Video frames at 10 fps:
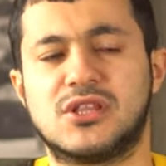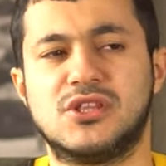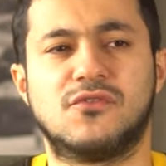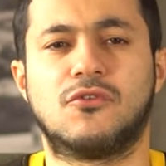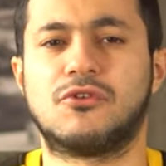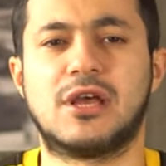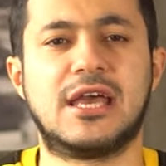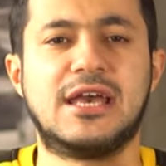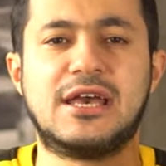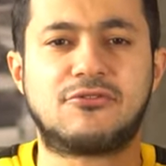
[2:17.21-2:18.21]
and you were
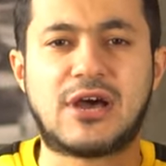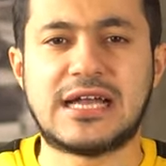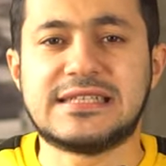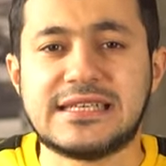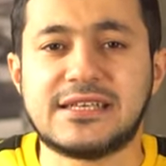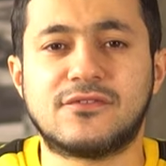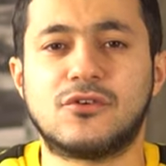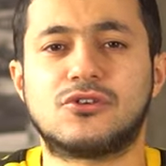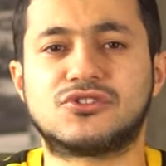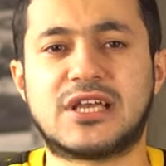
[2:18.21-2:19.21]
writing
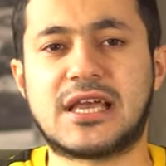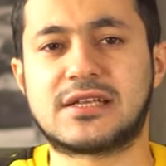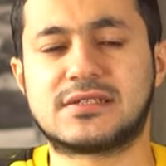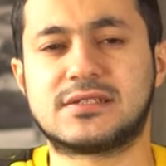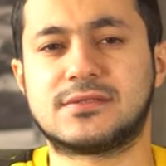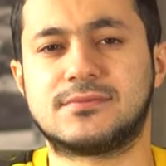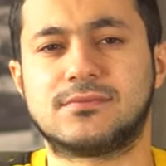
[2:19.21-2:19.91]
for your text.